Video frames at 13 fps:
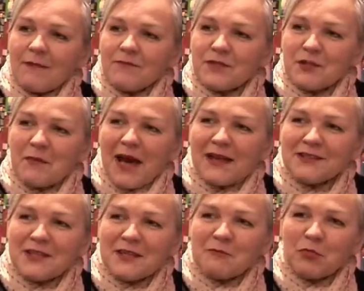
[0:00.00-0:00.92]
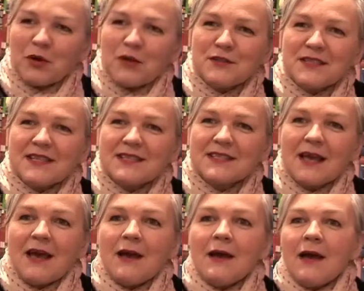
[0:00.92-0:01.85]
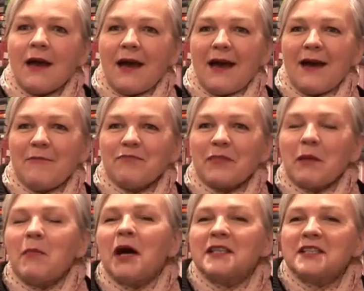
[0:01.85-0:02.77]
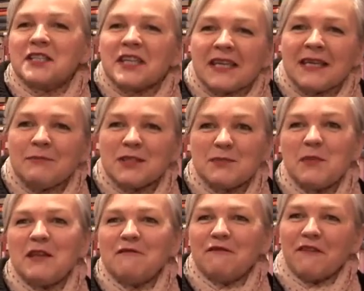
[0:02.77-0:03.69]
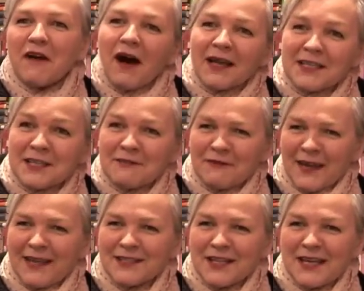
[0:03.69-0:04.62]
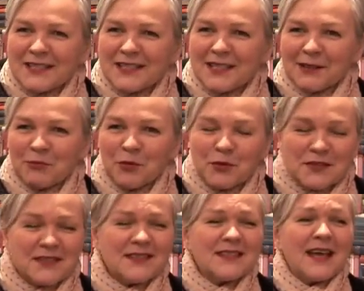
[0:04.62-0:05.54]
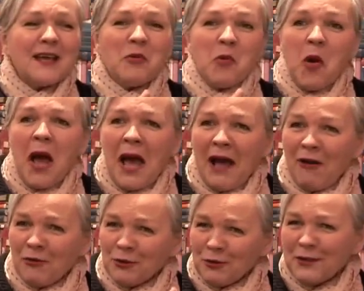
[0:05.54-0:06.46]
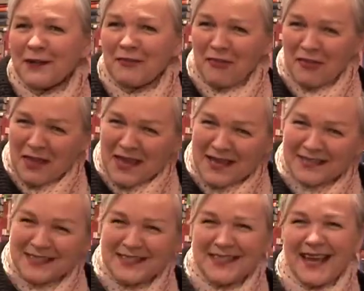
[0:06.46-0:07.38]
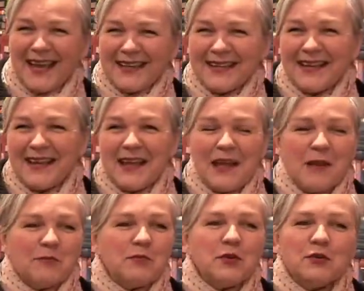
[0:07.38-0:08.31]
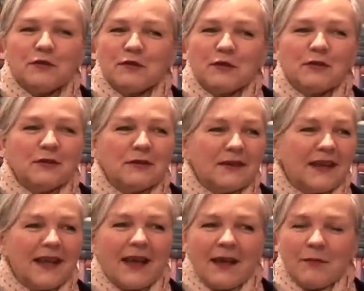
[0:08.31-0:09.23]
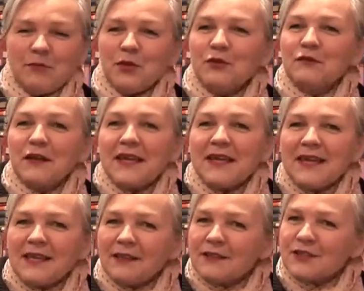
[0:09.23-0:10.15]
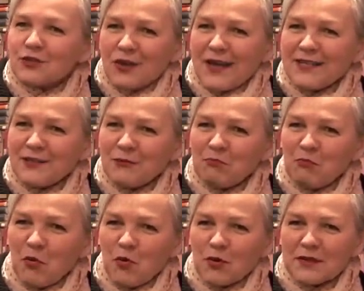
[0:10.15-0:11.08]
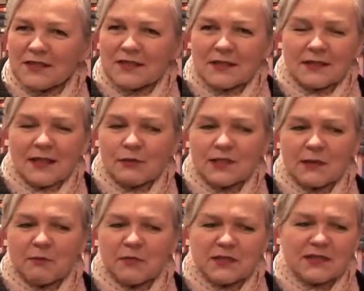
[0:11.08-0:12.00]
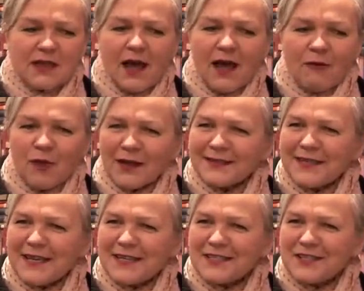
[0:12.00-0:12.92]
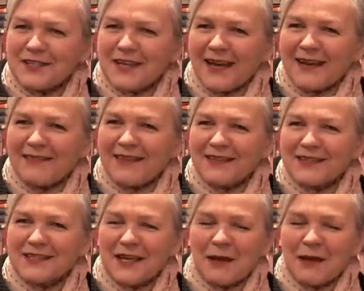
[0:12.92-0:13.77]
demanding process, my team has been finding fantastic books and saying, "Wow, look at this," and beautifully illustrated books. There was a bizarre one yesterday that